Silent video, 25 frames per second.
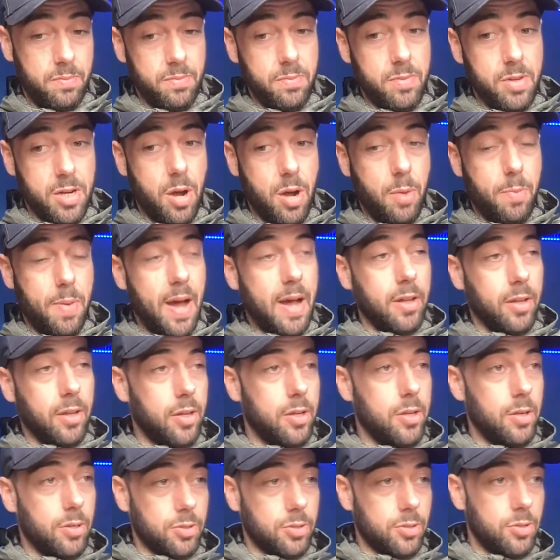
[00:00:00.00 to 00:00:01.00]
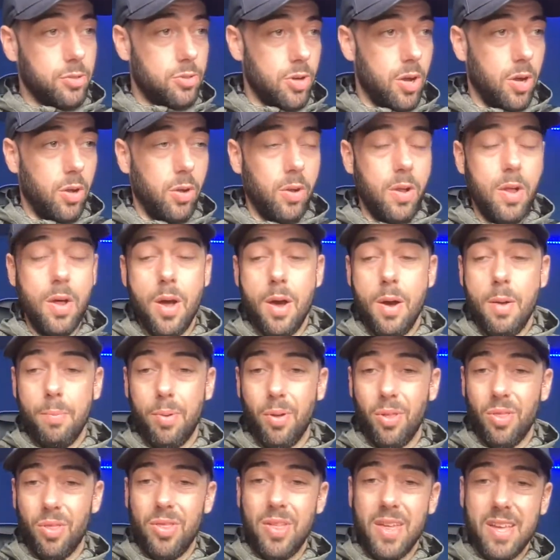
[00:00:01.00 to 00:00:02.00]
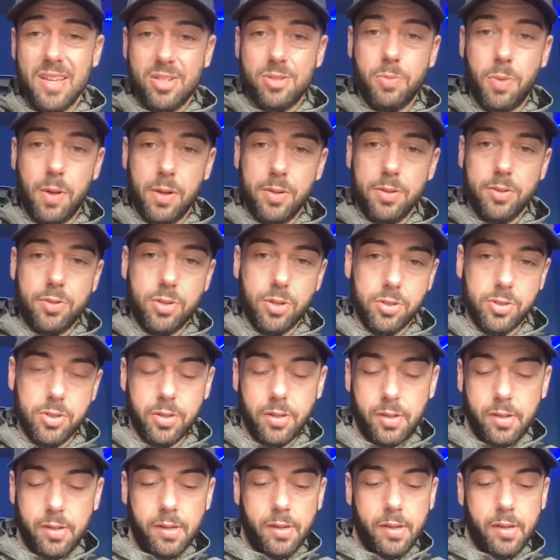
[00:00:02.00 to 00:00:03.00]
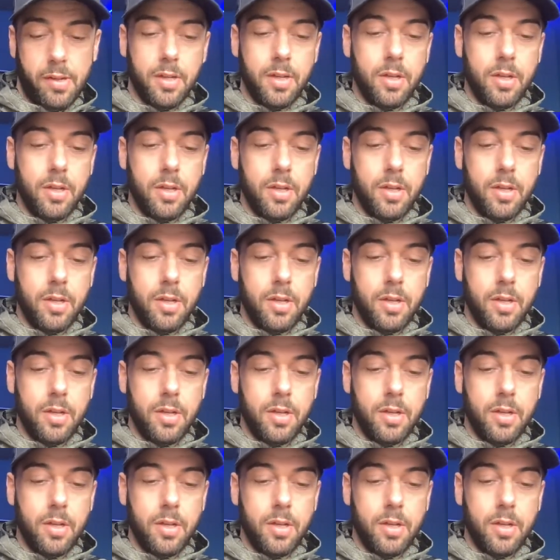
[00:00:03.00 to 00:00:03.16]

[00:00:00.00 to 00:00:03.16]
better glucose control, but this one doesn't.